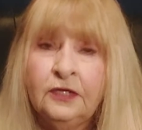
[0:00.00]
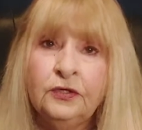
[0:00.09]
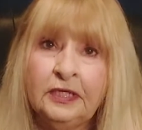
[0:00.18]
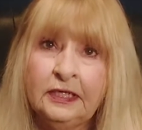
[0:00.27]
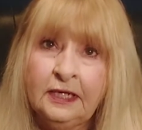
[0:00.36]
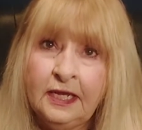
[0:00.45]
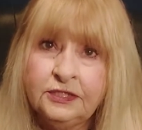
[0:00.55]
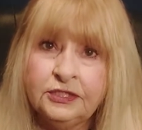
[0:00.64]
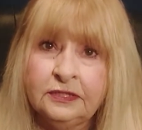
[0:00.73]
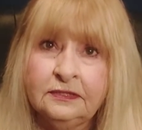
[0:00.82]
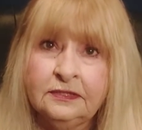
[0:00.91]
You need an
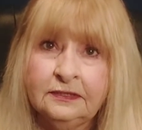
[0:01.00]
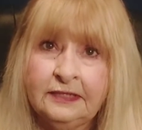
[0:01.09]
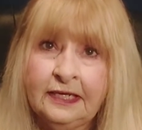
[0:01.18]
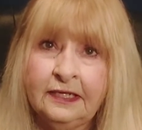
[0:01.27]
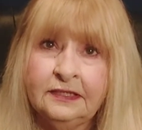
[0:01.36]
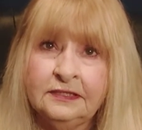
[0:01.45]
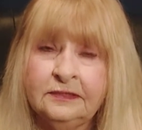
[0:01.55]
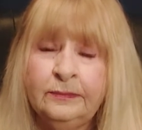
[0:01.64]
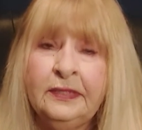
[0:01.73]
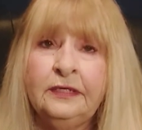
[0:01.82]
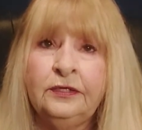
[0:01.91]
agent that can
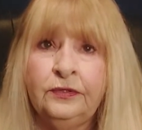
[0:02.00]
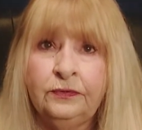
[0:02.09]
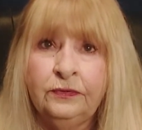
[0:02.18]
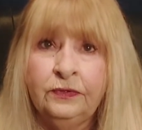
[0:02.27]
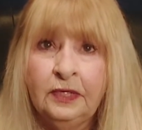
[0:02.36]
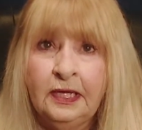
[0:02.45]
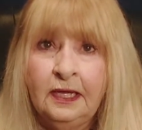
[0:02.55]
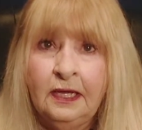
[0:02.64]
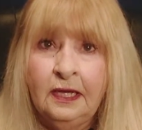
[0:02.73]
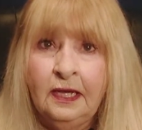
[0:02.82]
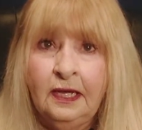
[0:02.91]
submit you.
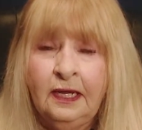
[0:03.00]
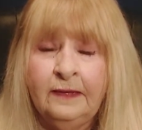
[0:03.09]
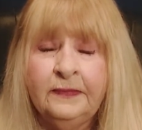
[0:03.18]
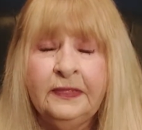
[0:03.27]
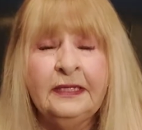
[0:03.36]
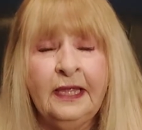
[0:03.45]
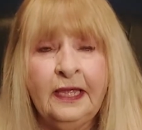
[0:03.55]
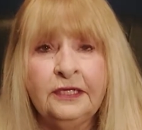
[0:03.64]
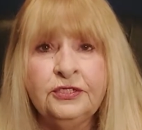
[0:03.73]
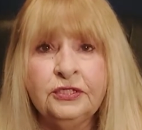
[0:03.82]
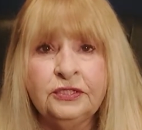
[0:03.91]
And the
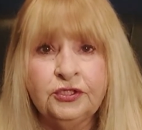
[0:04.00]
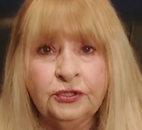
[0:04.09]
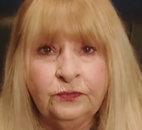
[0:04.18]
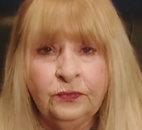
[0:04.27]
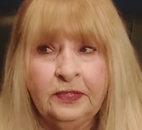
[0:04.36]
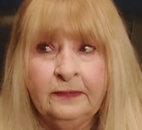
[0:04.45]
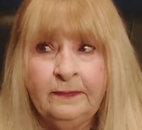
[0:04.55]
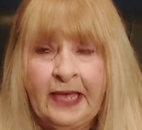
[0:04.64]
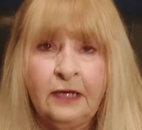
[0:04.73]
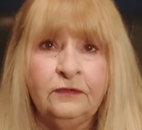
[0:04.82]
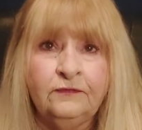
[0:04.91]
agent should really
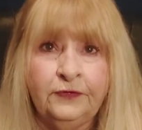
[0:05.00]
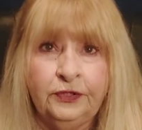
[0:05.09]
battle for